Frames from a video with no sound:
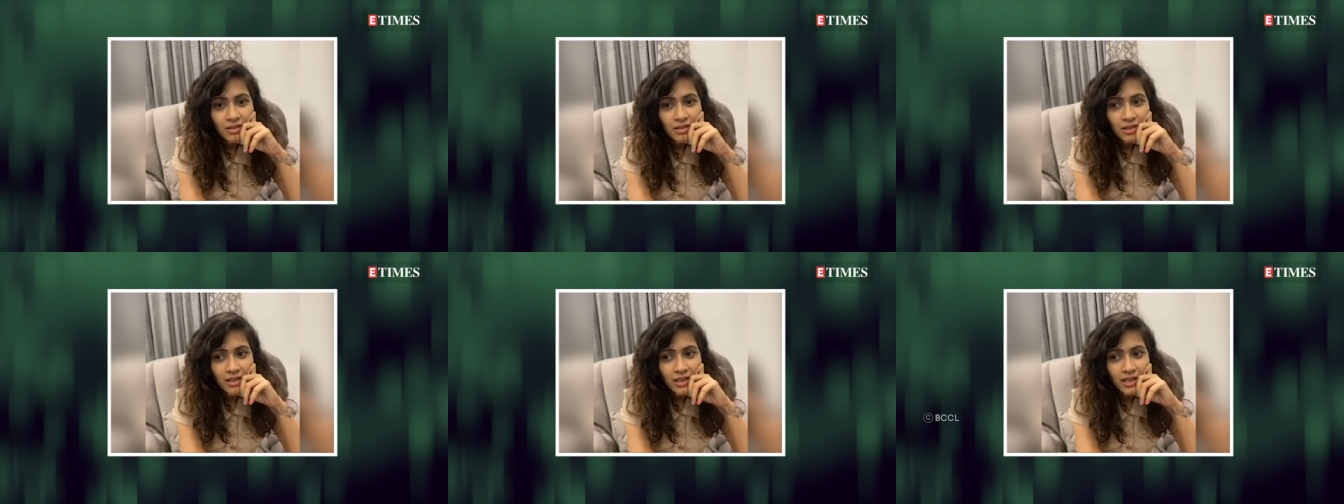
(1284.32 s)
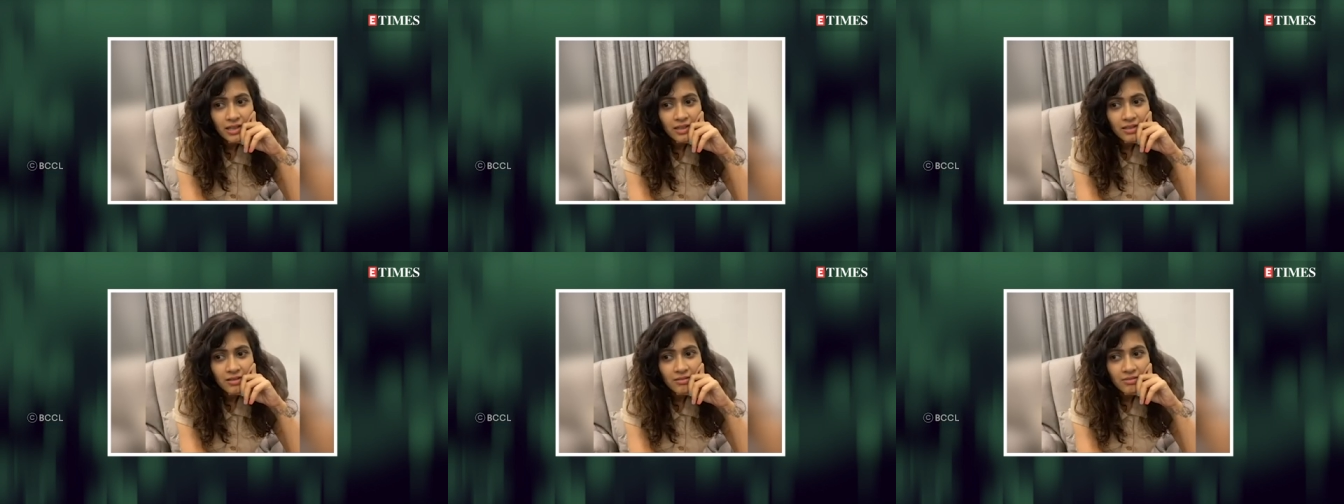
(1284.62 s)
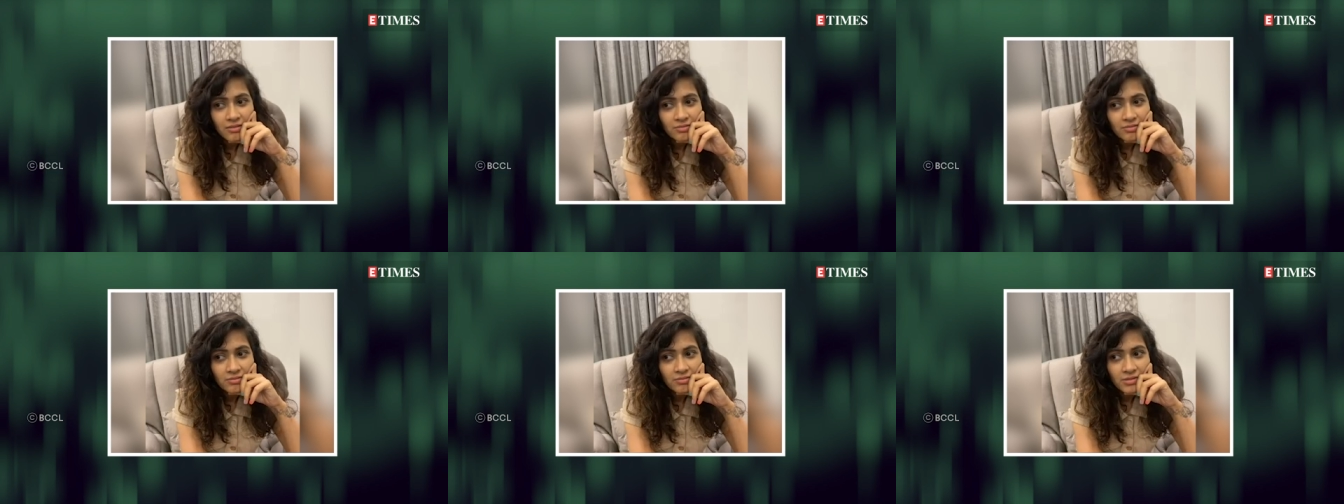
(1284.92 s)
And
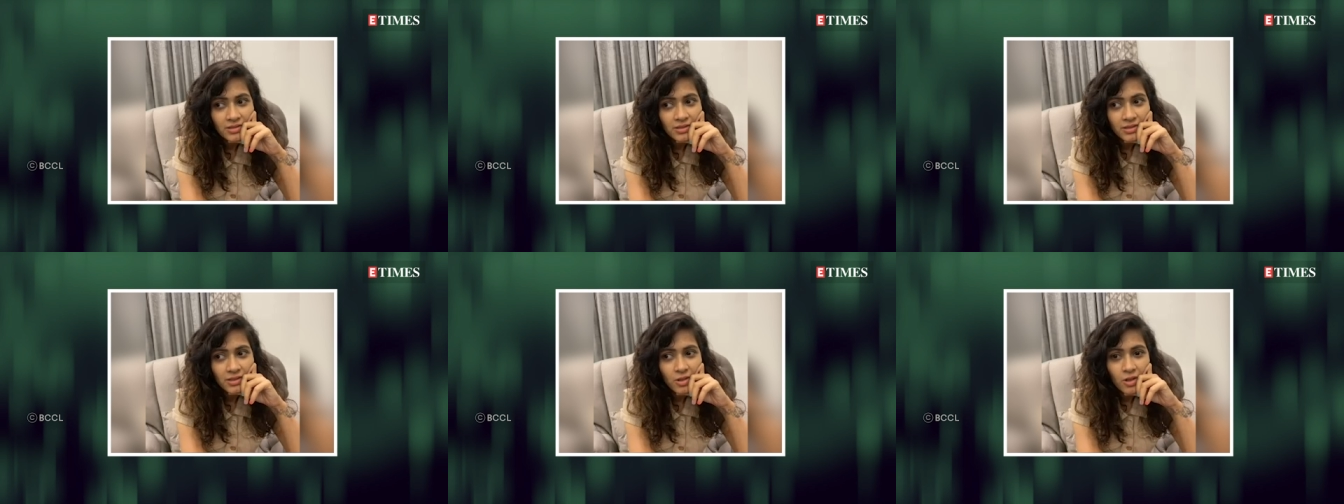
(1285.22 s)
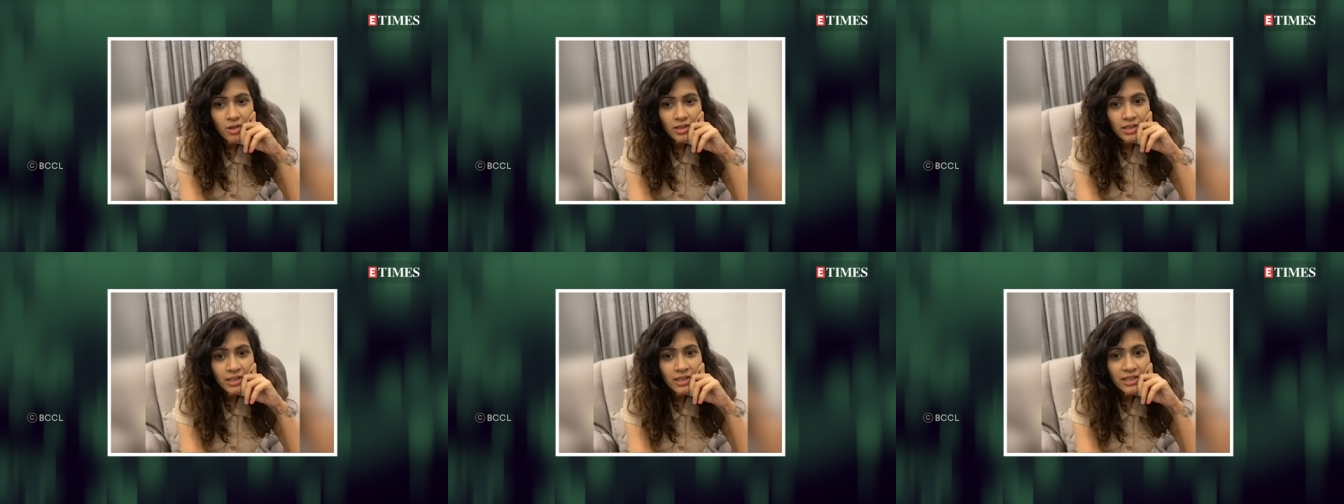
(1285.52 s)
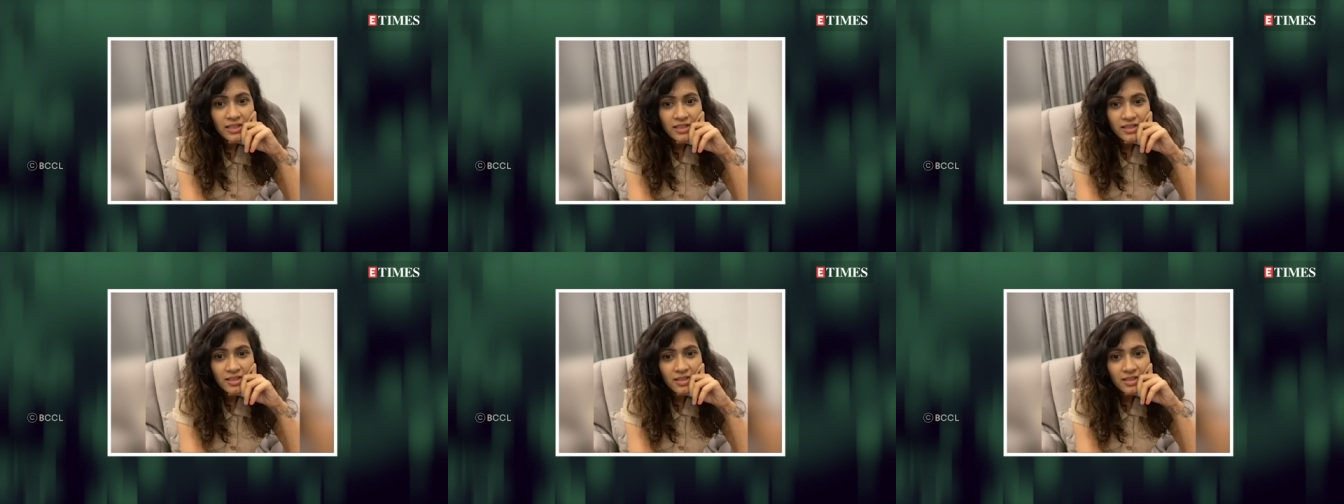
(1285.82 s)
it's not
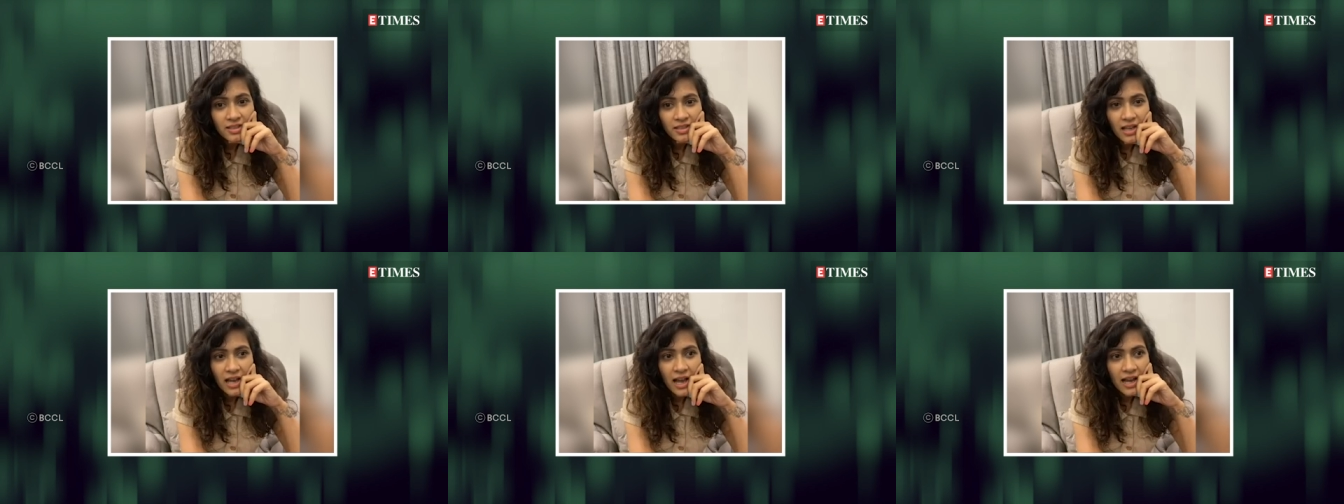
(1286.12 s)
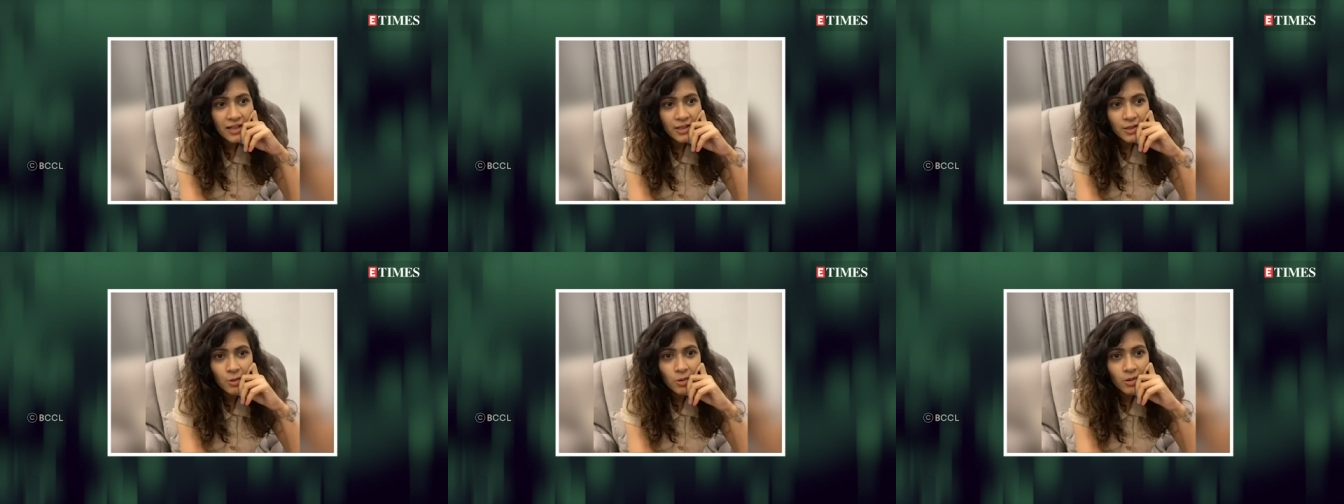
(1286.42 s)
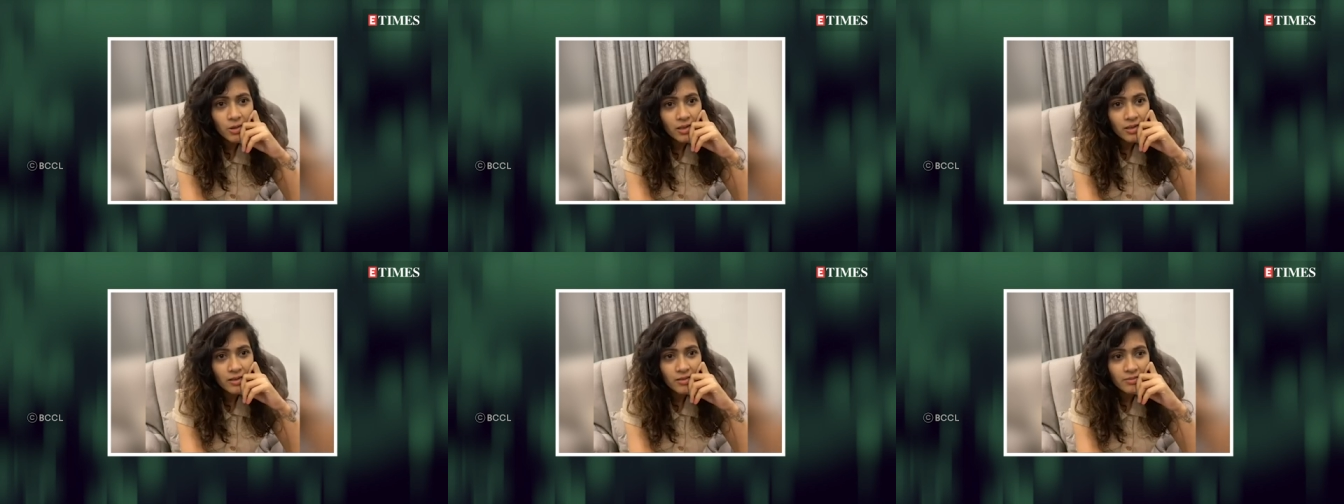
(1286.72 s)
cliche at
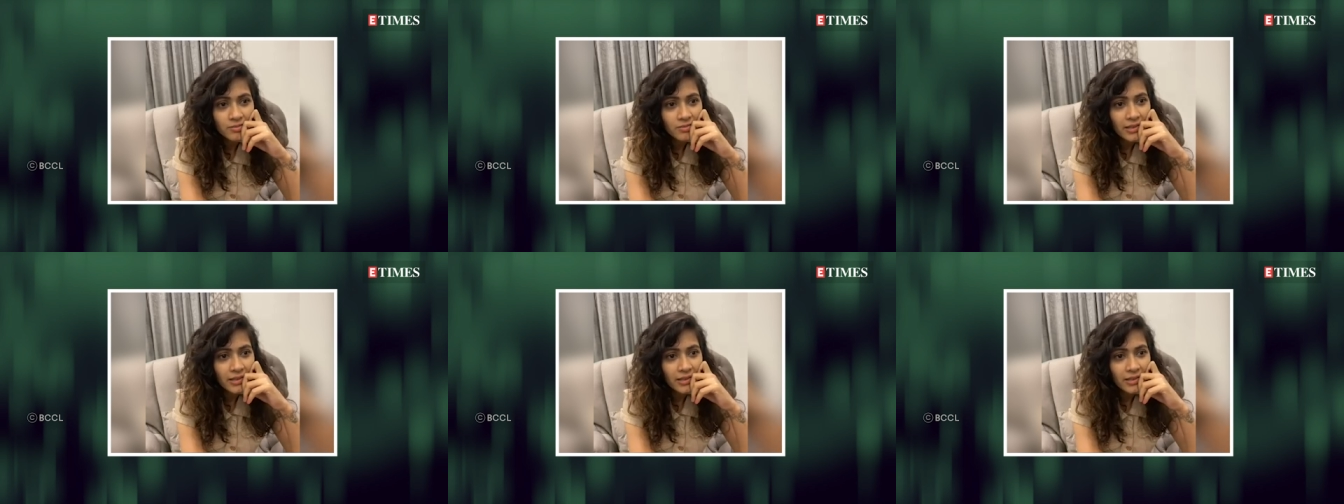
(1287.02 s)
all.